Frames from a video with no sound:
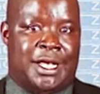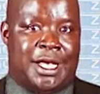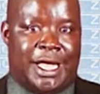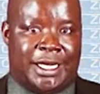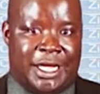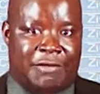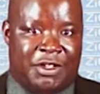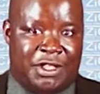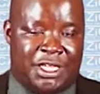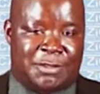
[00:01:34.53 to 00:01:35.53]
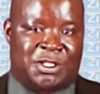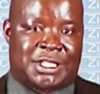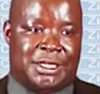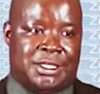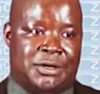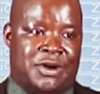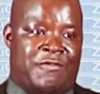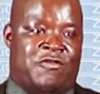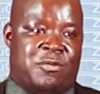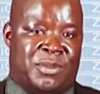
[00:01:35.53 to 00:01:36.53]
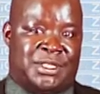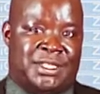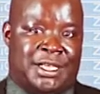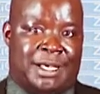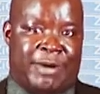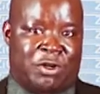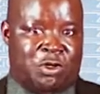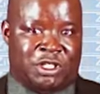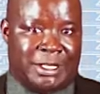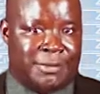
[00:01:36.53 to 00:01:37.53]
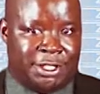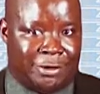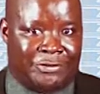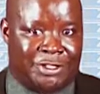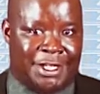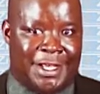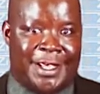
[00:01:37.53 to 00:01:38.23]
And everything is basically derived from the Zika manuals themselves.